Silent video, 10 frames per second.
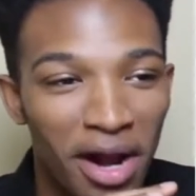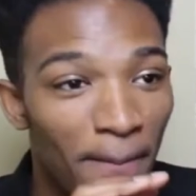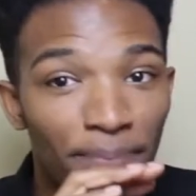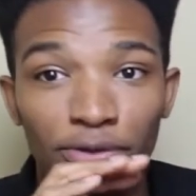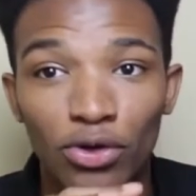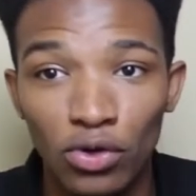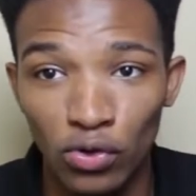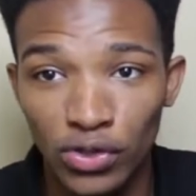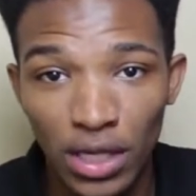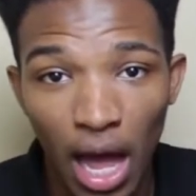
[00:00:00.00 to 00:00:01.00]
but um,
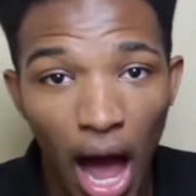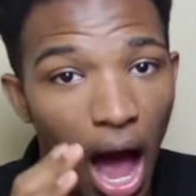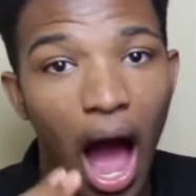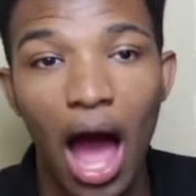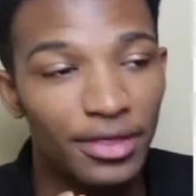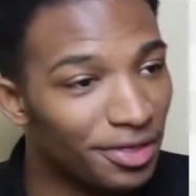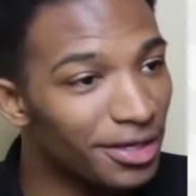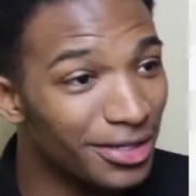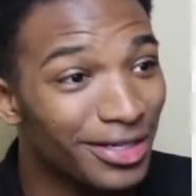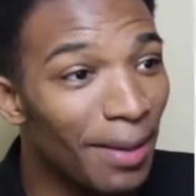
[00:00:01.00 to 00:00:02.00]
dudes,
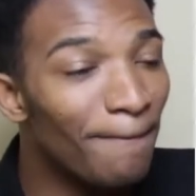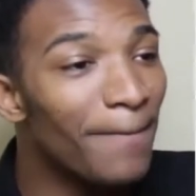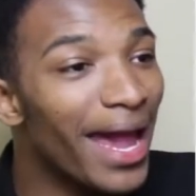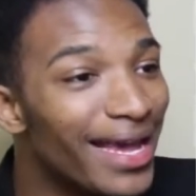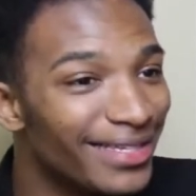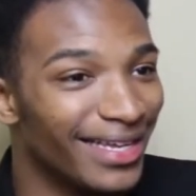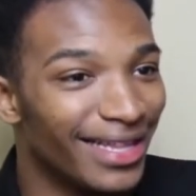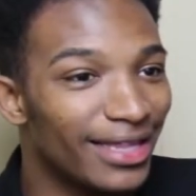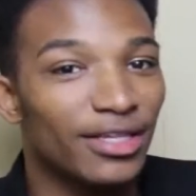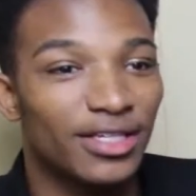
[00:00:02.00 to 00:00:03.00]
this is
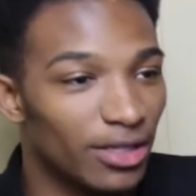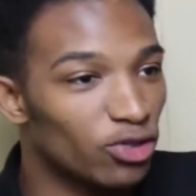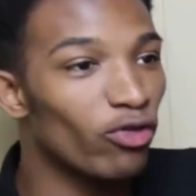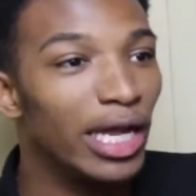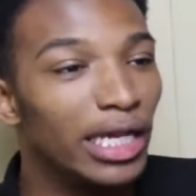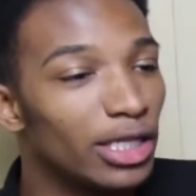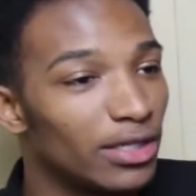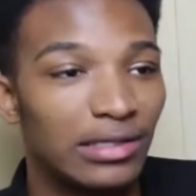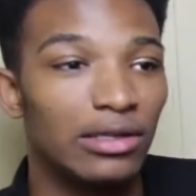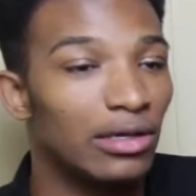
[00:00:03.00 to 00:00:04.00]
amazing. Like this, the screen
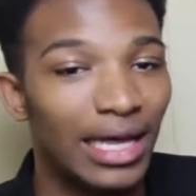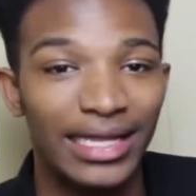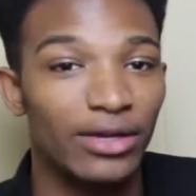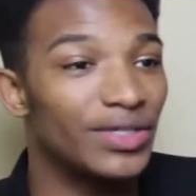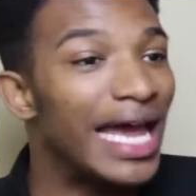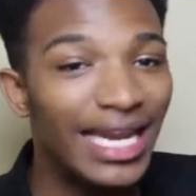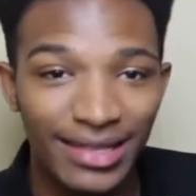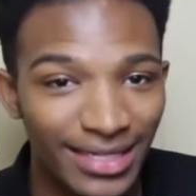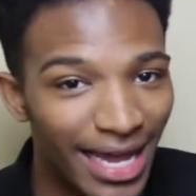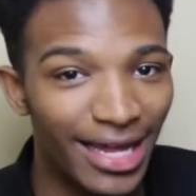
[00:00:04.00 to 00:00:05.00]
doesn't look like there's
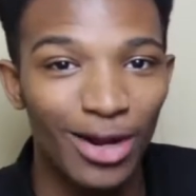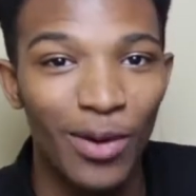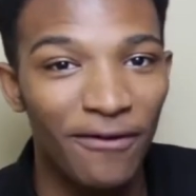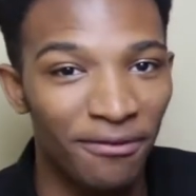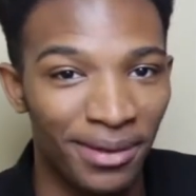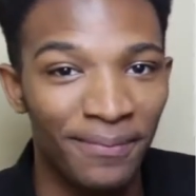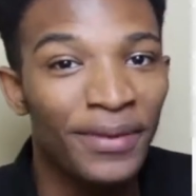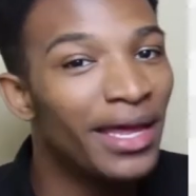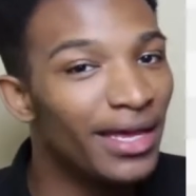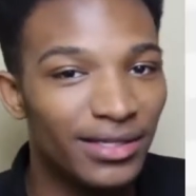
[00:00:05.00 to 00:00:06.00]
anything taken away from it.
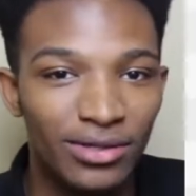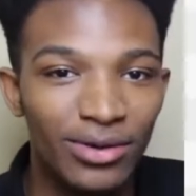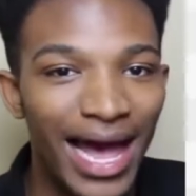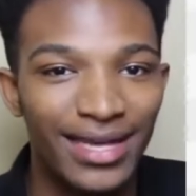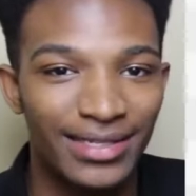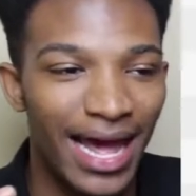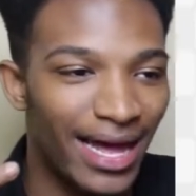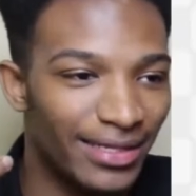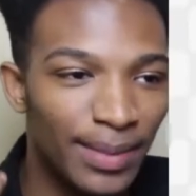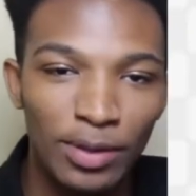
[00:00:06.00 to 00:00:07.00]
It still has
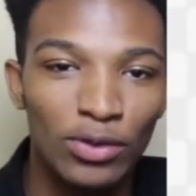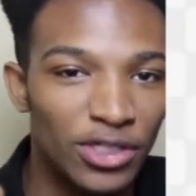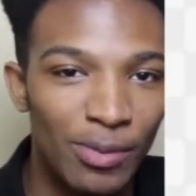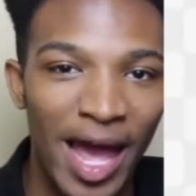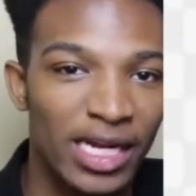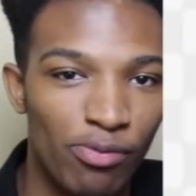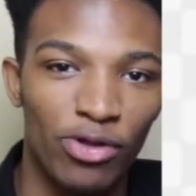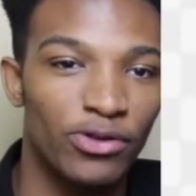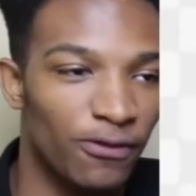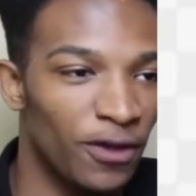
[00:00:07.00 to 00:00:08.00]
that typical Smash
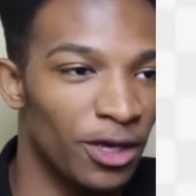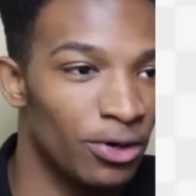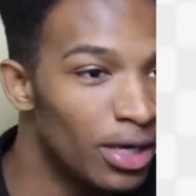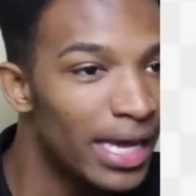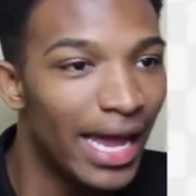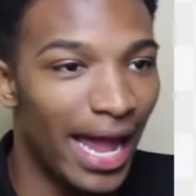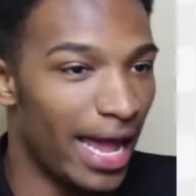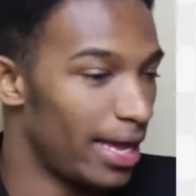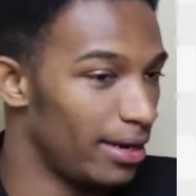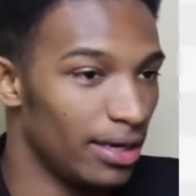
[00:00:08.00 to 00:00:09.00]
Brothers feel,
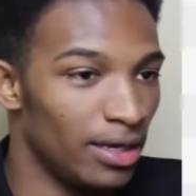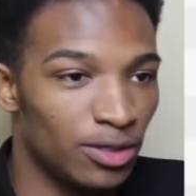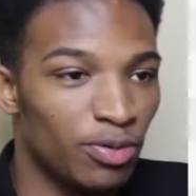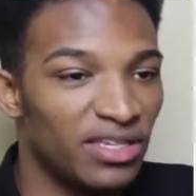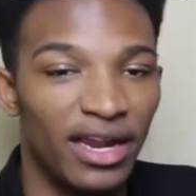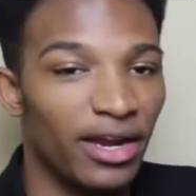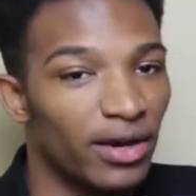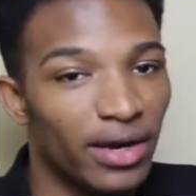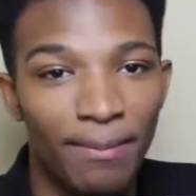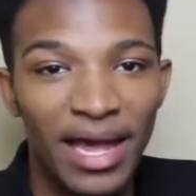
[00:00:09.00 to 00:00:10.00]
and it's presented
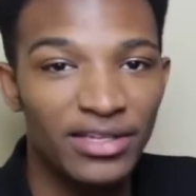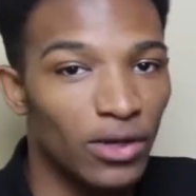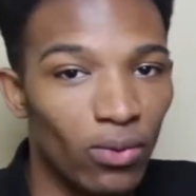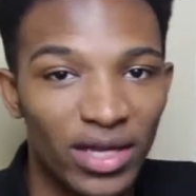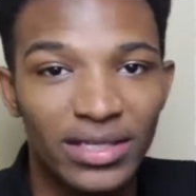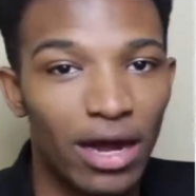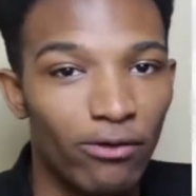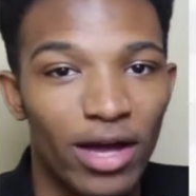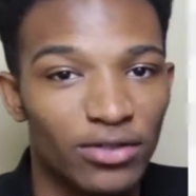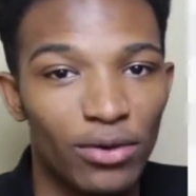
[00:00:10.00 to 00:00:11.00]
in an amazing way.
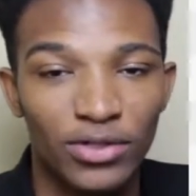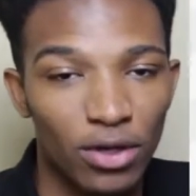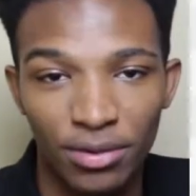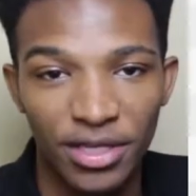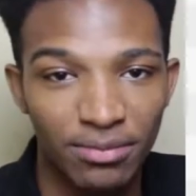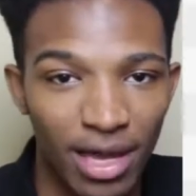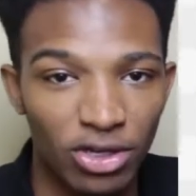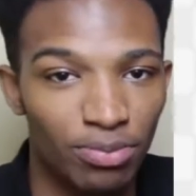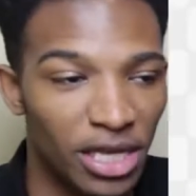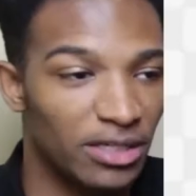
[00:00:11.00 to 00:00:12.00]
Sakurai is always good with his
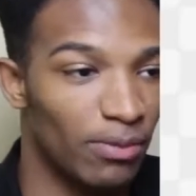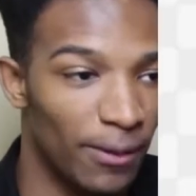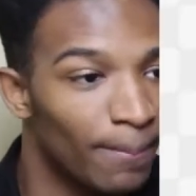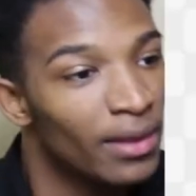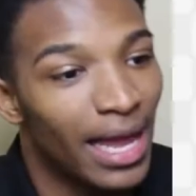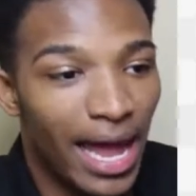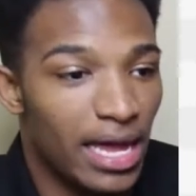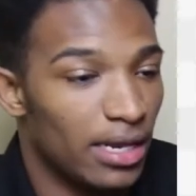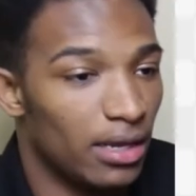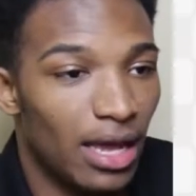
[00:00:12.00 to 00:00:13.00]
menu placement,
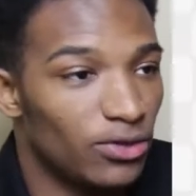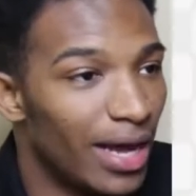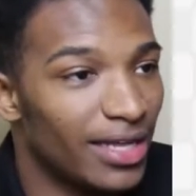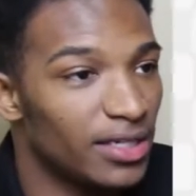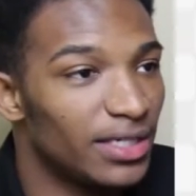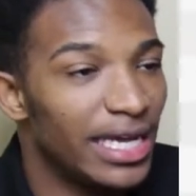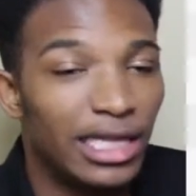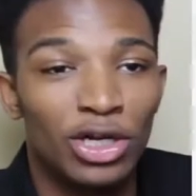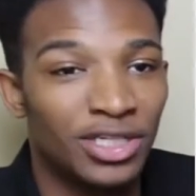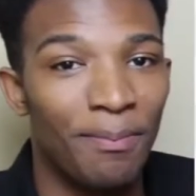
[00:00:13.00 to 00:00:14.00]
and as you guys can see,
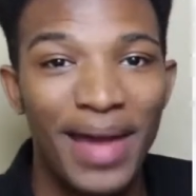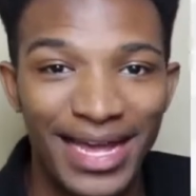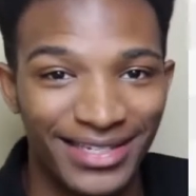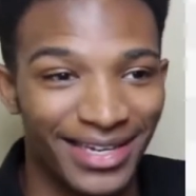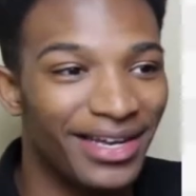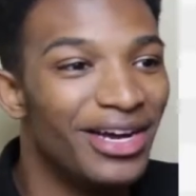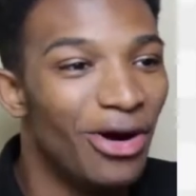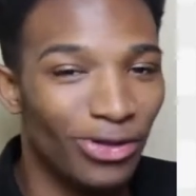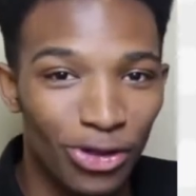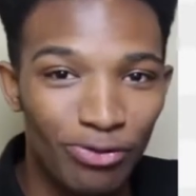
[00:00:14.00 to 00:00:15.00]
it looks amazing.
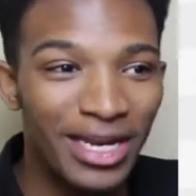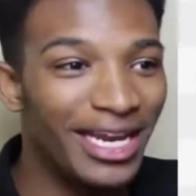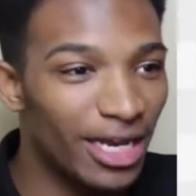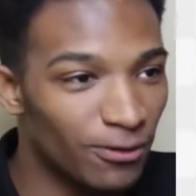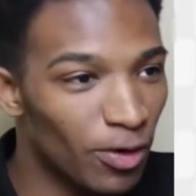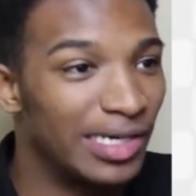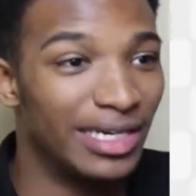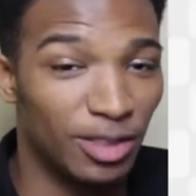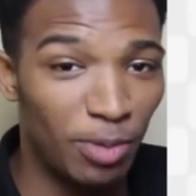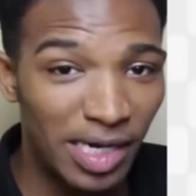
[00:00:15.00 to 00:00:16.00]
On the 3DS
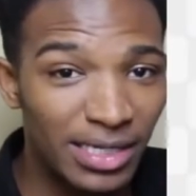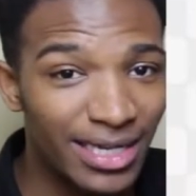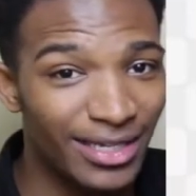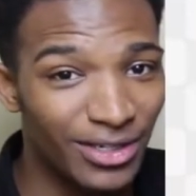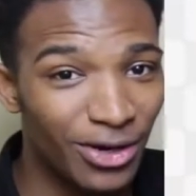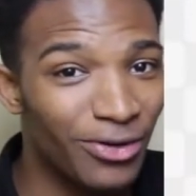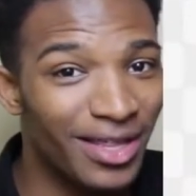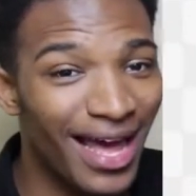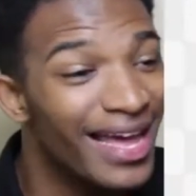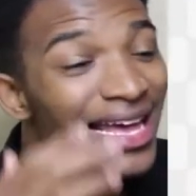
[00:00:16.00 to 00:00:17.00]
version, especially
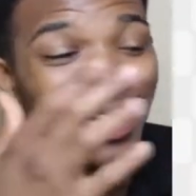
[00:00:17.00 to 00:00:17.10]
considering that,